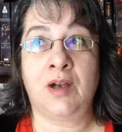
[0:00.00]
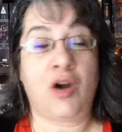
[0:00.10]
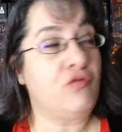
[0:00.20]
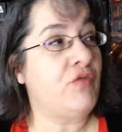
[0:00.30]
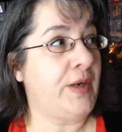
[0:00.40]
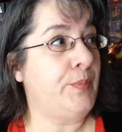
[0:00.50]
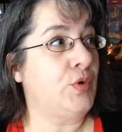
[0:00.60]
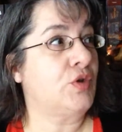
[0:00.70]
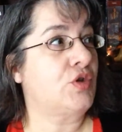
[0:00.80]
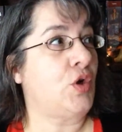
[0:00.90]
unread
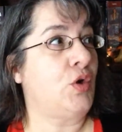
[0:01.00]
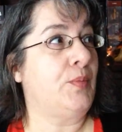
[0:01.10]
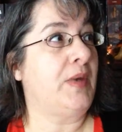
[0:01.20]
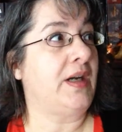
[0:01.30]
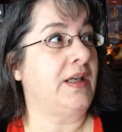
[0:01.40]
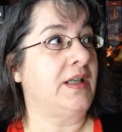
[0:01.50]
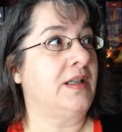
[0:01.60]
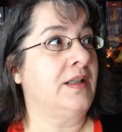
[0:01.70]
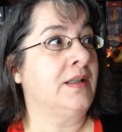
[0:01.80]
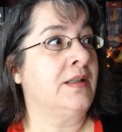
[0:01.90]
books on my